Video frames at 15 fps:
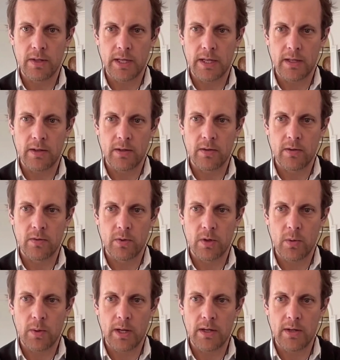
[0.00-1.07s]
that
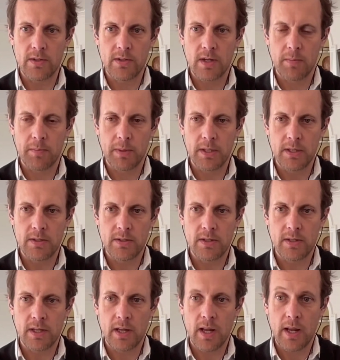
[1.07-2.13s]
requires companies to
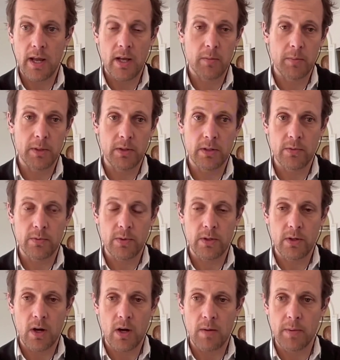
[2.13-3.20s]
take accountability for
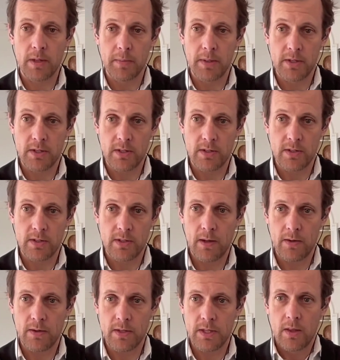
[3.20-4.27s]
their carbon emissions.
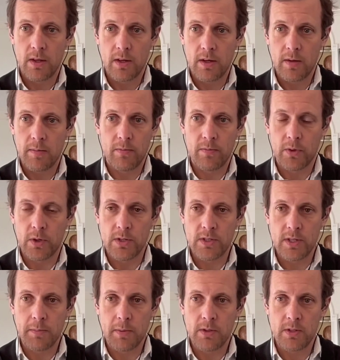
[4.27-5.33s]
And the
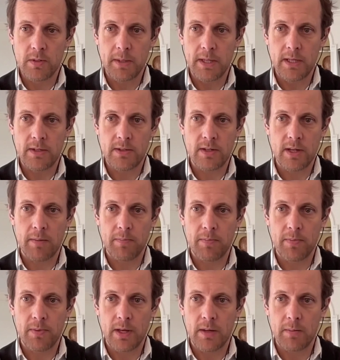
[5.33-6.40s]
first and most immediate step
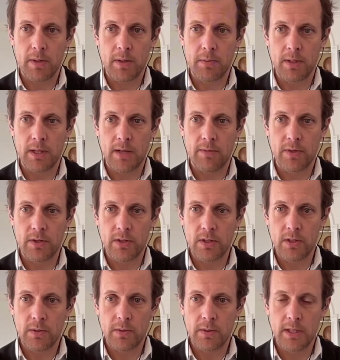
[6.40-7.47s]
that people have to
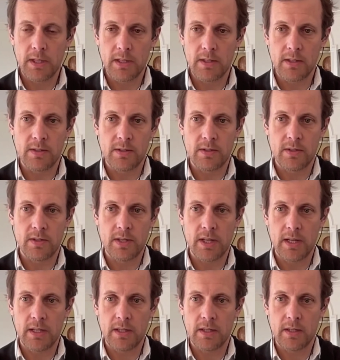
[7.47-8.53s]
do is to
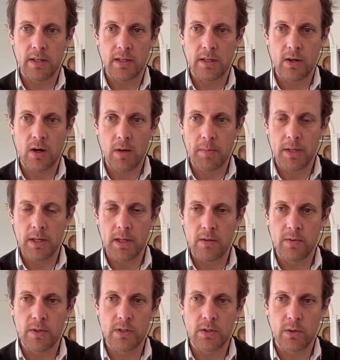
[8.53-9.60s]
take a carbon
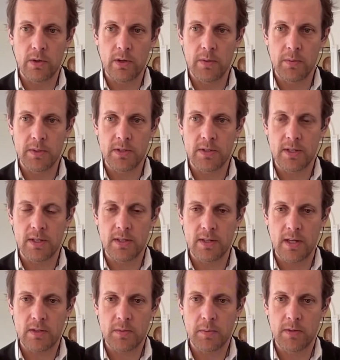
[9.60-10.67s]
inventory, which is an
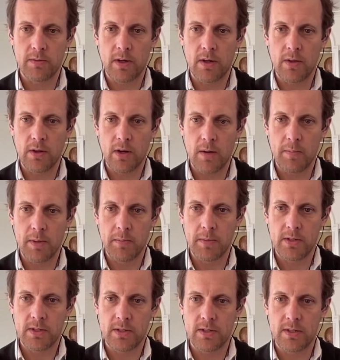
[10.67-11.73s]
assessment of all the carbon
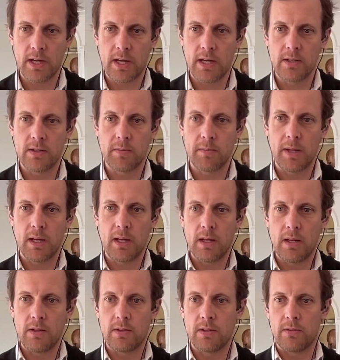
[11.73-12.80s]
emissions tied to
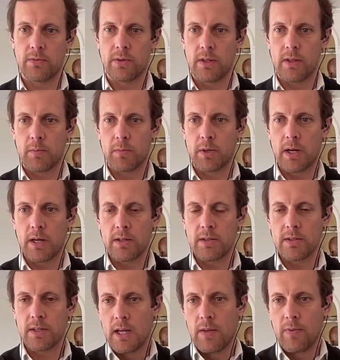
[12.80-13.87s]
making and delivering their
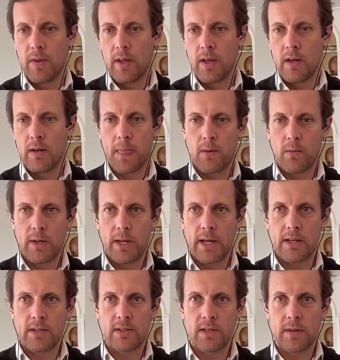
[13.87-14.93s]
products. And then we
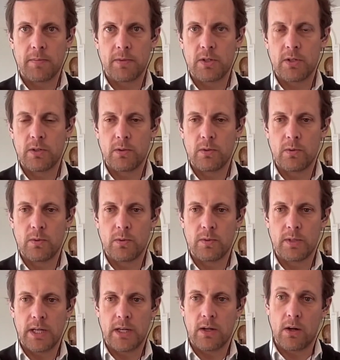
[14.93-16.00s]
ask them to
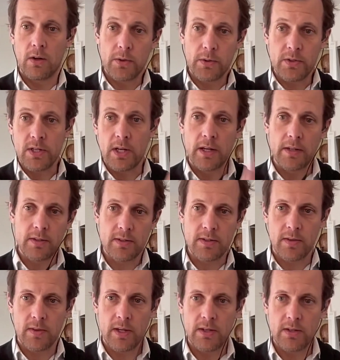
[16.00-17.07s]
take all those tons
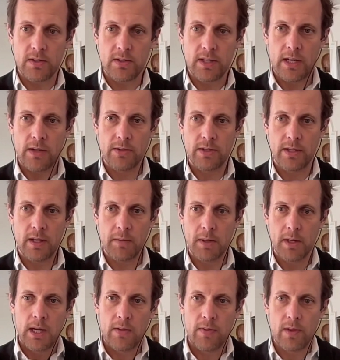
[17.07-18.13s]
that they just counted up
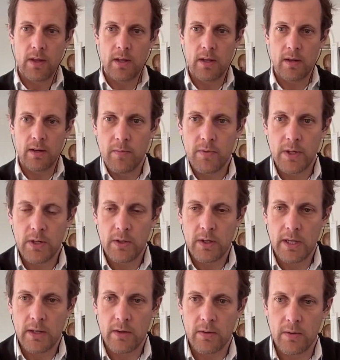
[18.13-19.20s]
and then figure
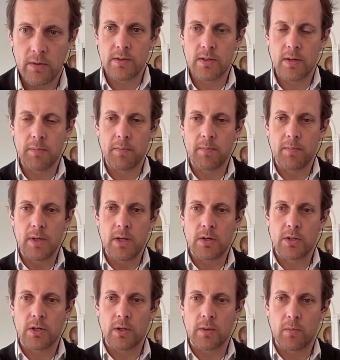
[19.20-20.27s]
out some
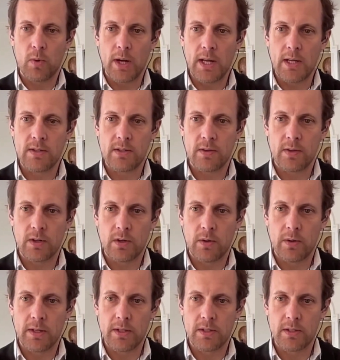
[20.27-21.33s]
near-term ways that they're
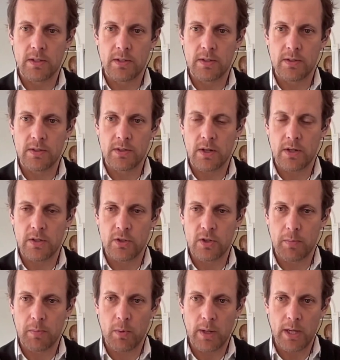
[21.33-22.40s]
going to start to
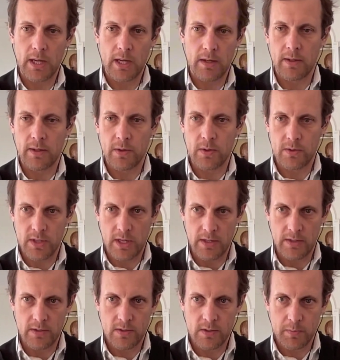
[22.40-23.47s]
chip away at those
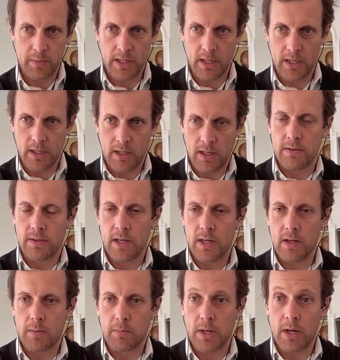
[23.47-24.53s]
tons by taking
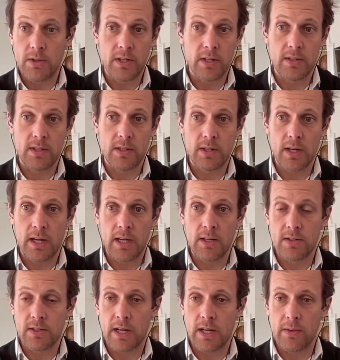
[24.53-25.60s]
on projects
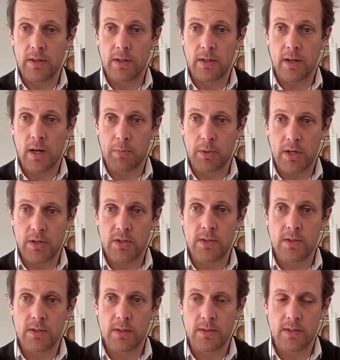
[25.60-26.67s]
inside their
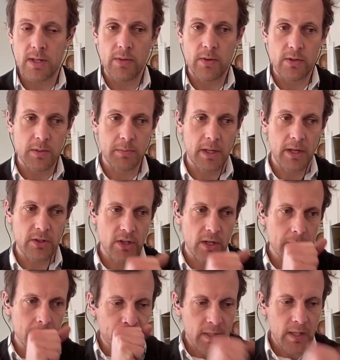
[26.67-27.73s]
operations, inside their supply
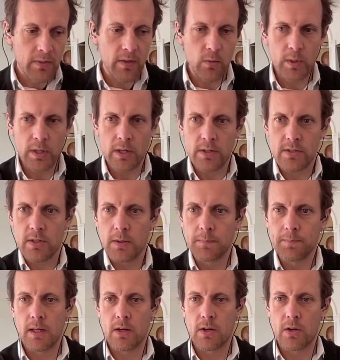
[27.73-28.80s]
chain. And then we also
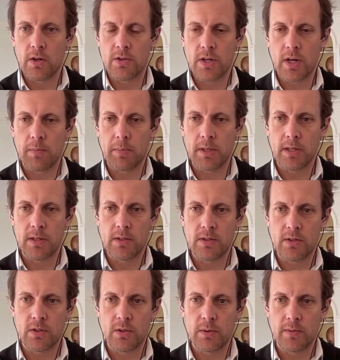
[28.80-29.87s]
encourage companies
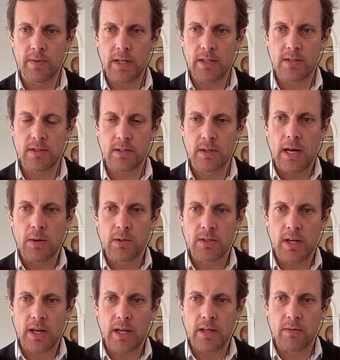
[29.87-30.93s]
to invest
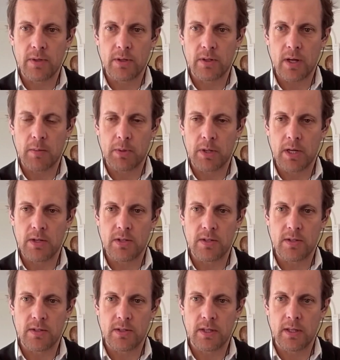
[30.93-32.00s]
outside of their
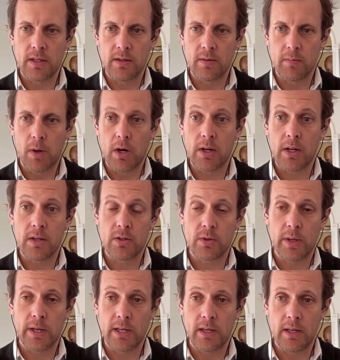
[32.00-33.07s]
operations in
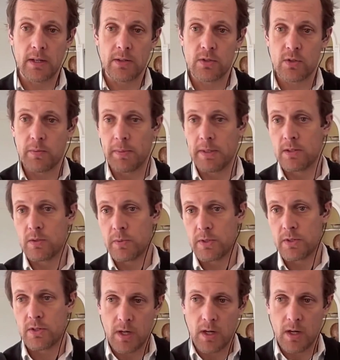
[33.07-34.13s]
market-traded instruments, which